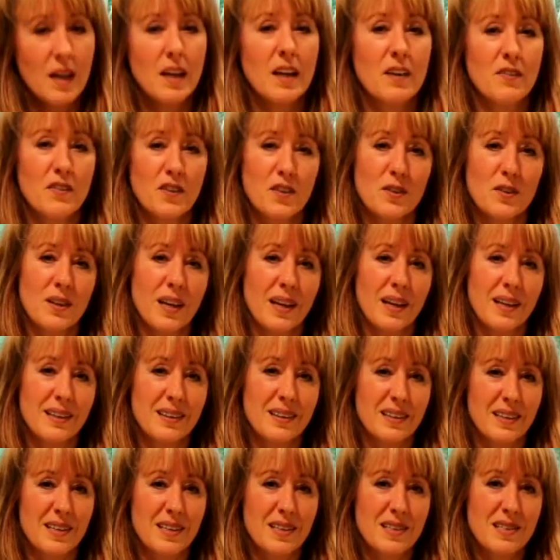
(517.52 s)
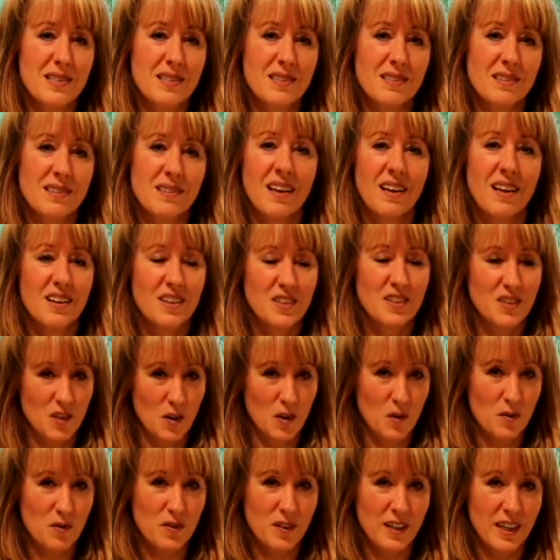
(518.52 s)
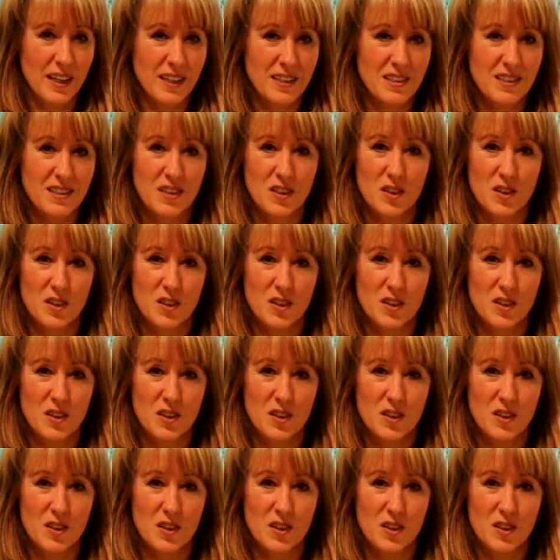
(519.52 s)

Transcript: If you like this, don't forget